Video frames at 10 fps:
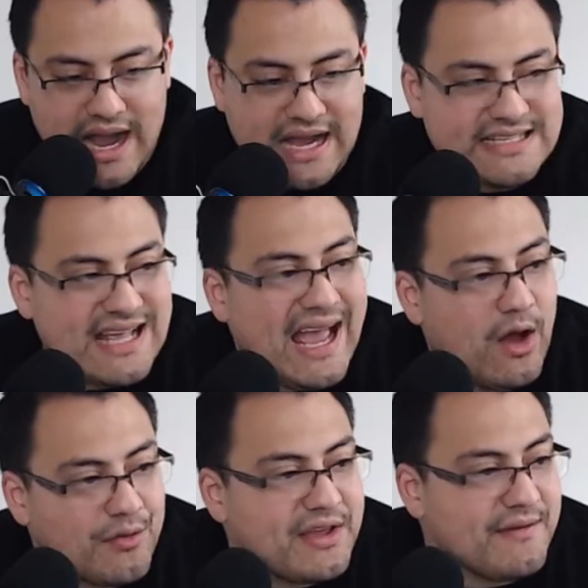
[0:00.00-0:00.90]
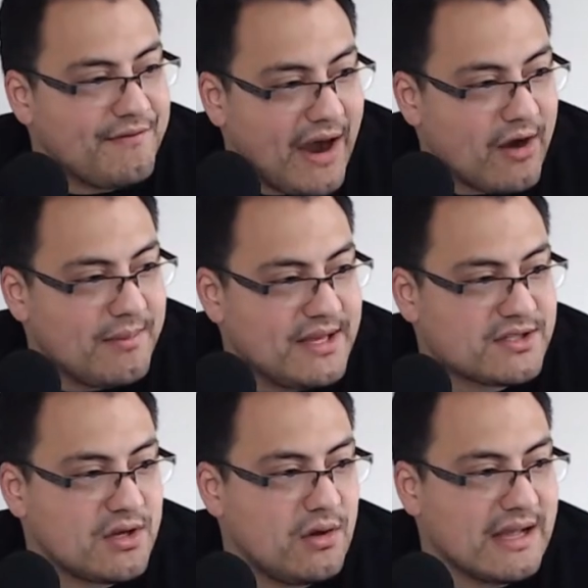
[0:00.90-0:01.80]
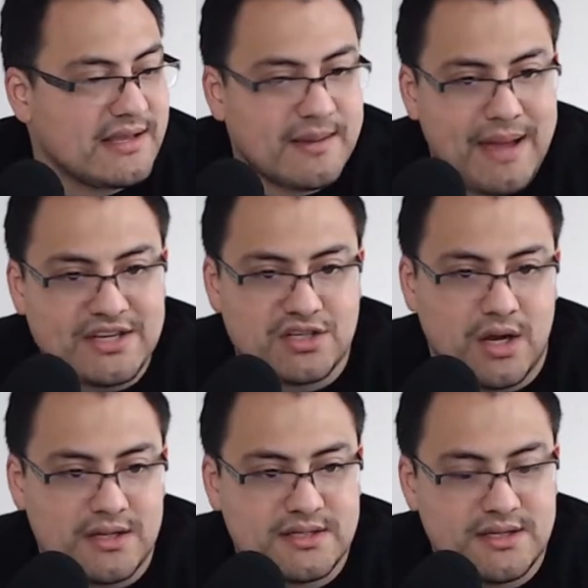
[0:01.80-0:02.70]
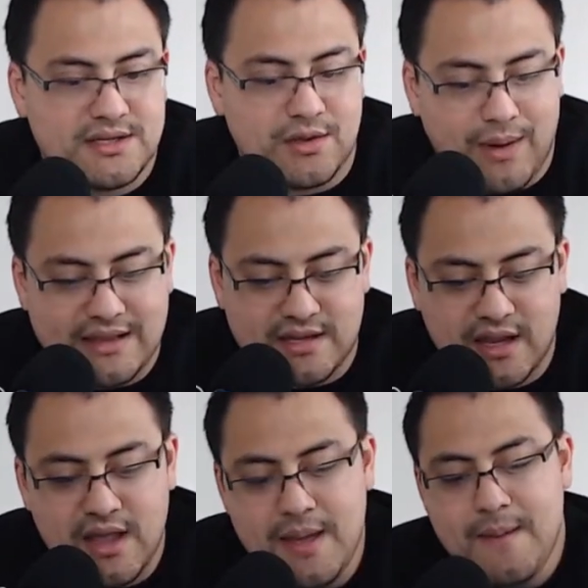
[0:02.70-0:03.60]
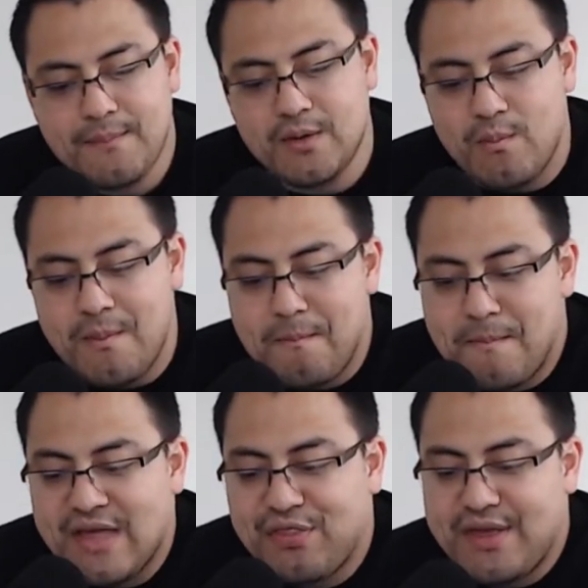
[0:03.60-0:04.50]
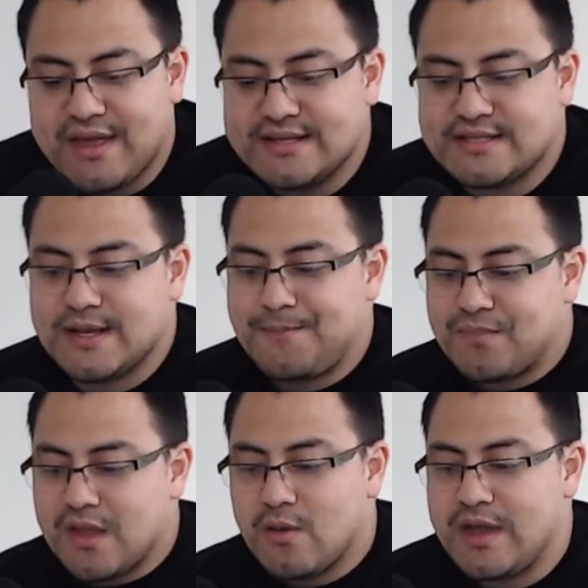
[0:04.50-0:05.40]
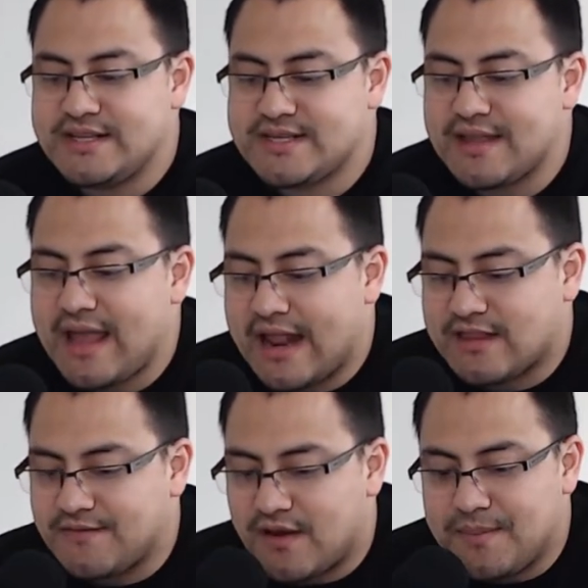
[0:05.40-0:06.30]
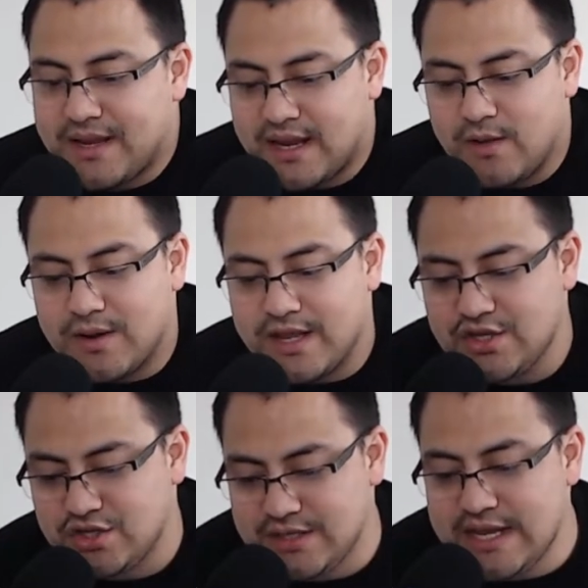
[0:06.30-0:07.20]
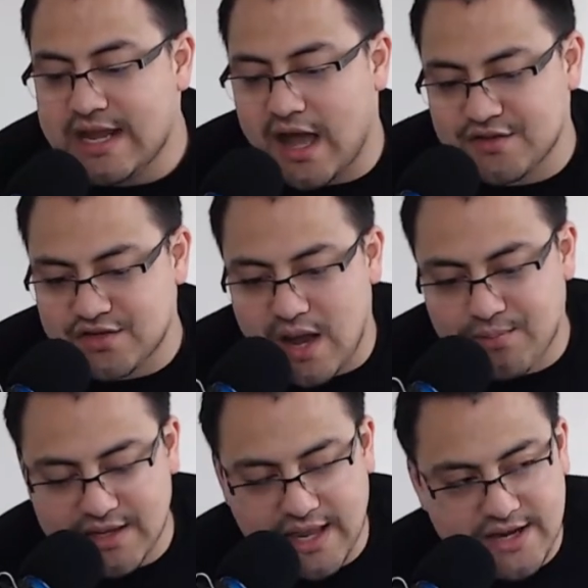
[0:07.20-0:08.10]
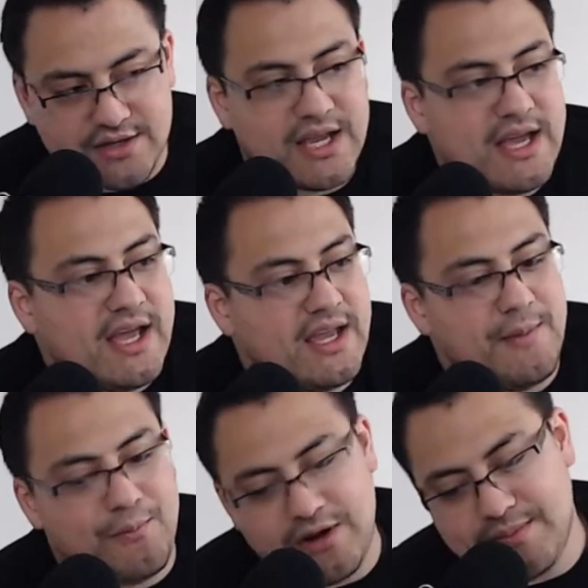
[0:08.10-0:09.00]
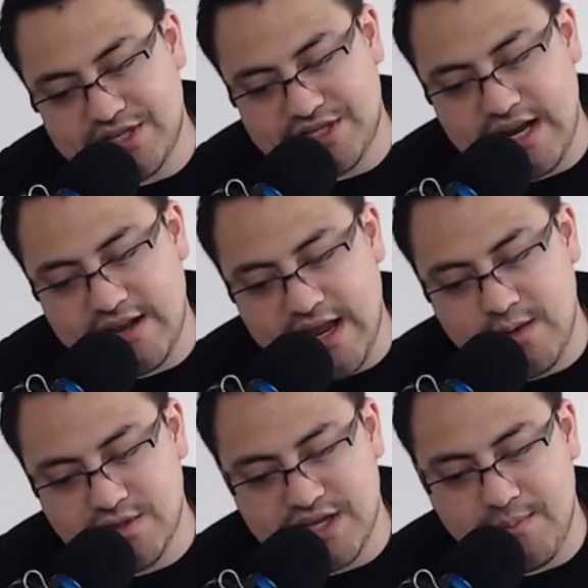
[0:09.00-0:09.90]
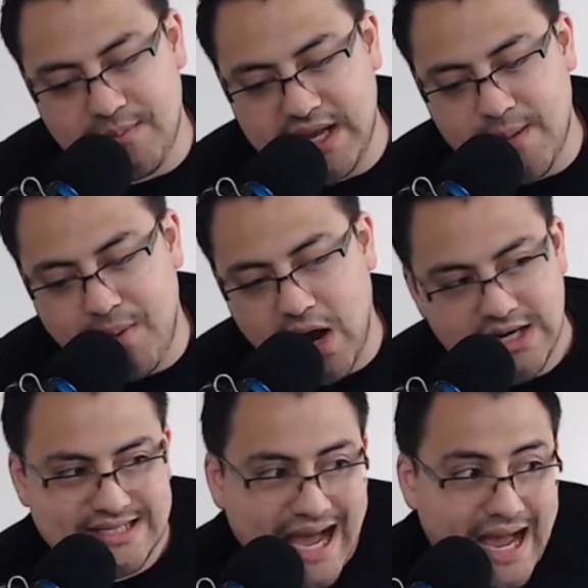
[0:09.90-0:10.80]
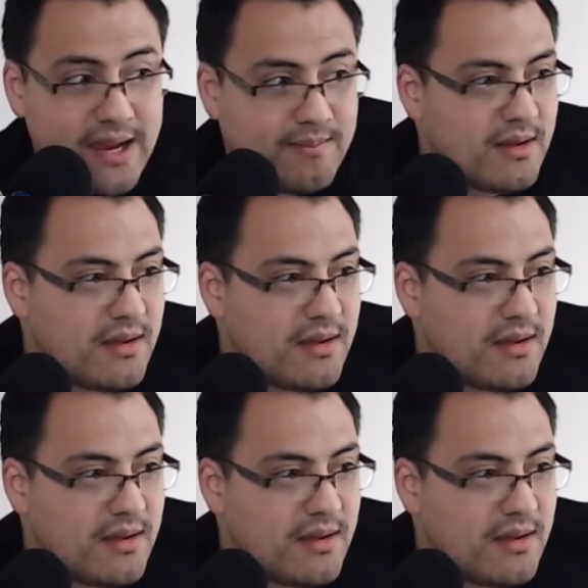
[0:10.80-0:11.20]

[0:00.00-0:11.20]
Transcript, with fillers: it's not a healthy environment. So I think Magic Johnson did the right thing. But my thing is, he said that at the very beginning when he got the job with the Lakers, he pretty much stated that he was going to be a part-time